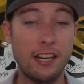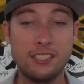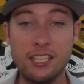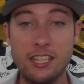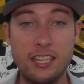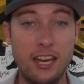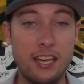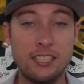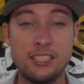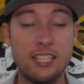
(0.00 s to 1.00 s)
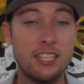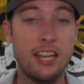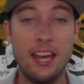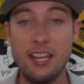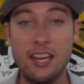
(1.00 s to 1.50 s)
exceeded
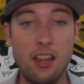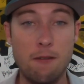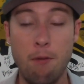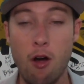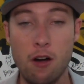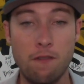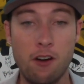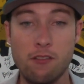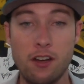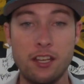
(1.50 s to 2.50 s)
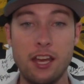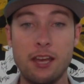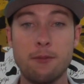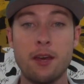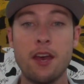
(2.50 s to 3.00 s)
any other part of our run
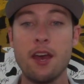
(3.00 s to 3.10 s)
game.